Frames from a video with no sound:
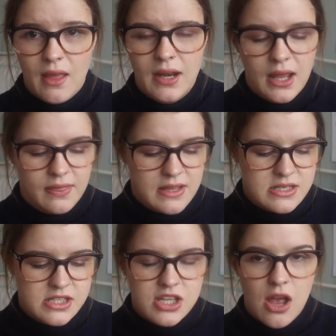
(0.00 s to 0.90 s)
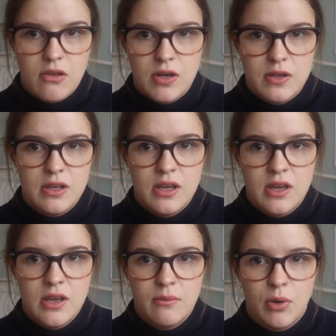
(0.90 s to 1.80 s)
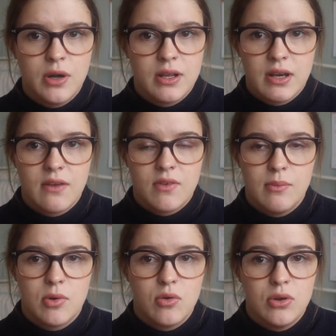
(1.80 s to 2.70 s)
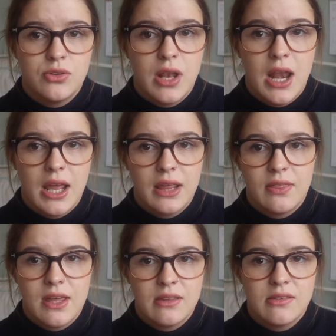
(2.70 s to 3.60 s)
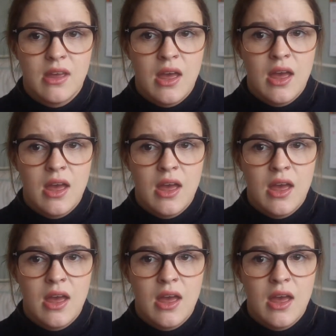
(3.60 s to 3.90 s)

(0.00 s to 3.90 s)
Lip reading: Like, this is the only product I've come across like this.